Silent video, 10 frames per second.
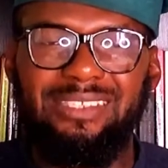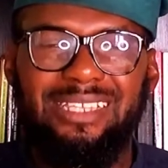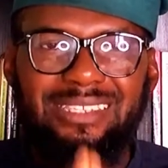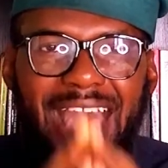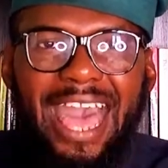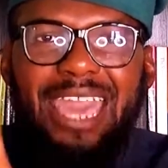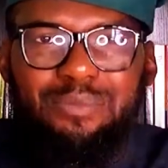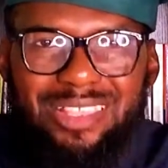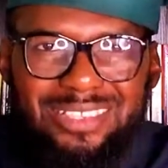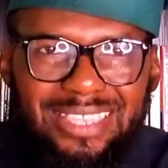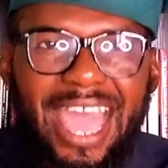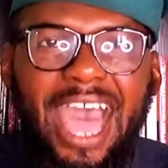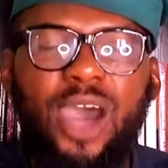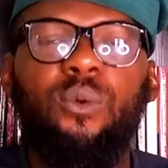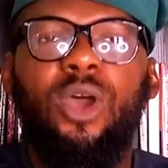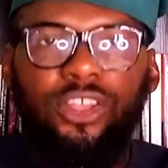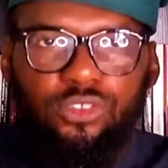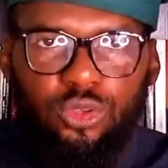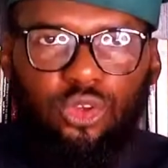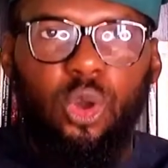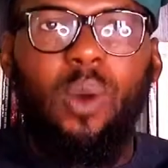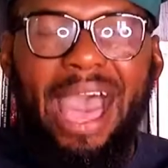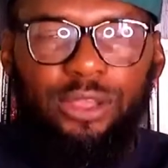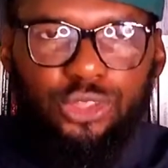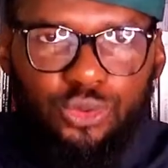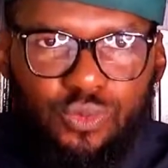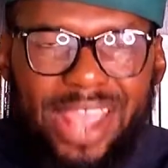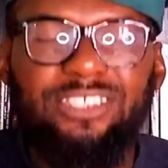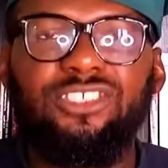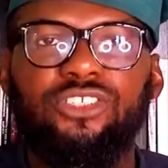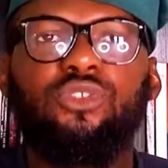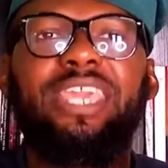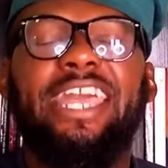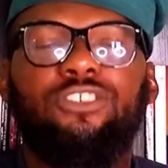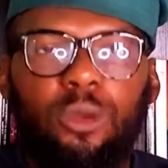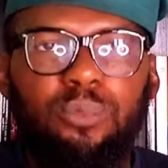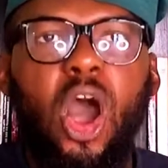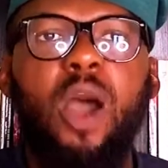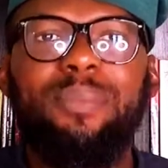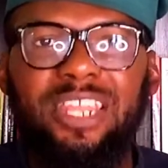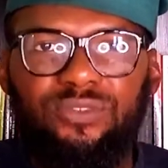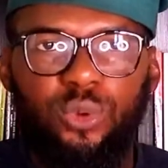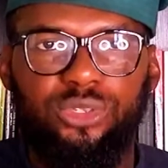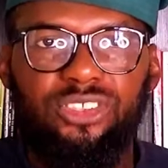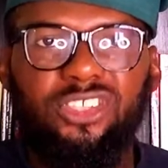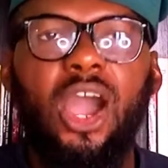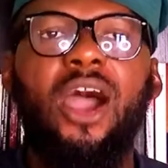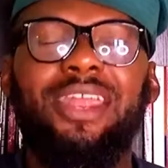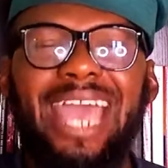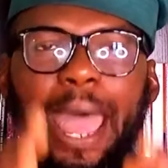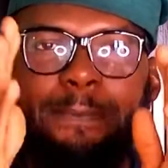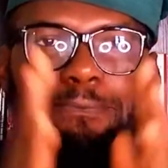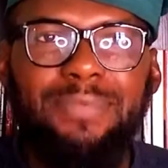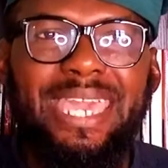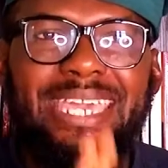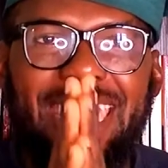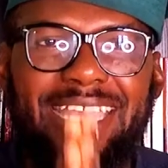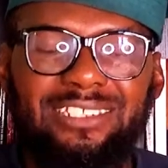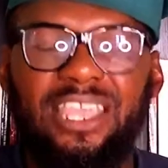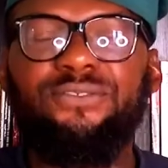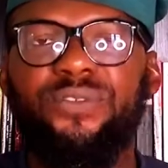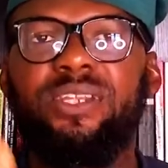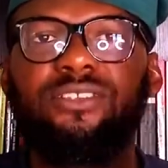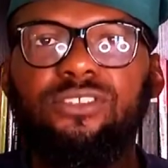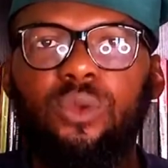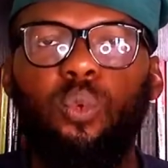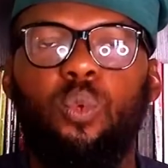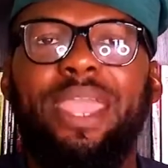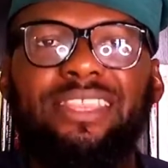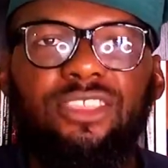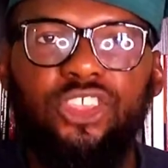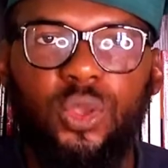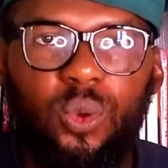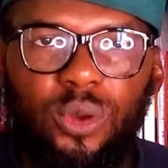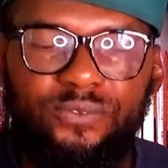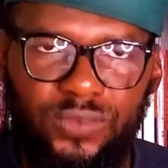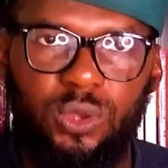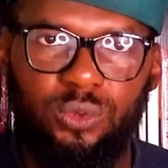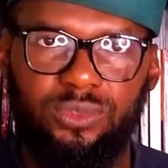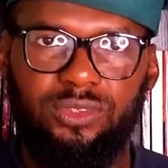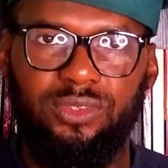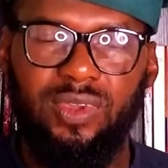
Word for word: The time is now to go out, register to get your permanent voter's card, and make a difference with your vote.